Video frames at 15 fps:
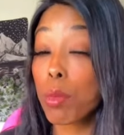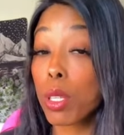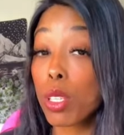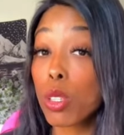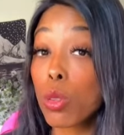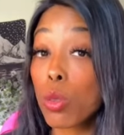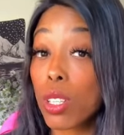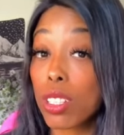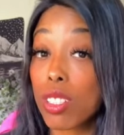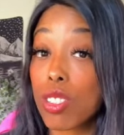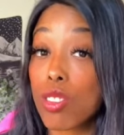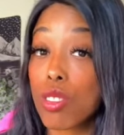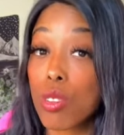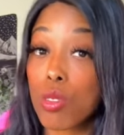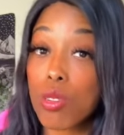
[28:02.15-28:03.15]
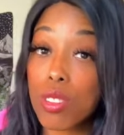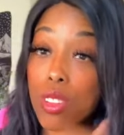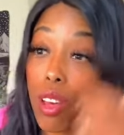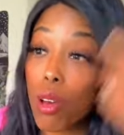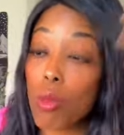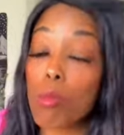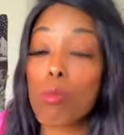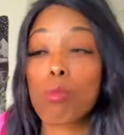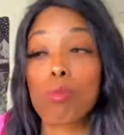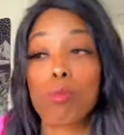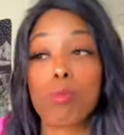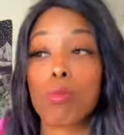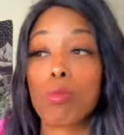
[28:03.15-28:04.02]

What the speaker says: But you get to choose, though.